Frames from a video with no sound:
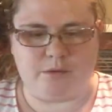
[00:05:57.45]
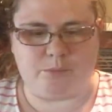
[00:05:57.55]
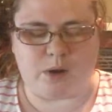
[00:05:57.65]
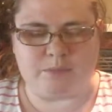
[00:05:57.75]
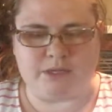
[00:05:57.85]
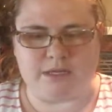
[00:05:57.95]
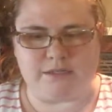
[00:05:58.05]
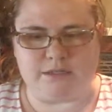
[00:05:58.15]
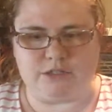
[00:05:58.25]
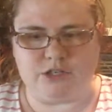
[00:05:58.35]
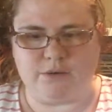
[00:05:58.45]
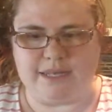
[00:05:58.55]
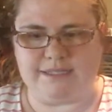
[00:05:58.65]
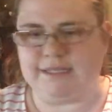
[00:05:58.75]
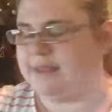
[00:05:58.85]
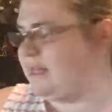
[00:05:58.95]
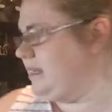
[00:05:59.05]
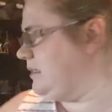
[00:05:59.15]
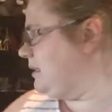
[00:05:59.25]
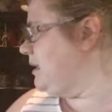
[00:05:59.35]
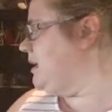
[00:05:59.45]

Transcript: Proplicas and the Choettes and things,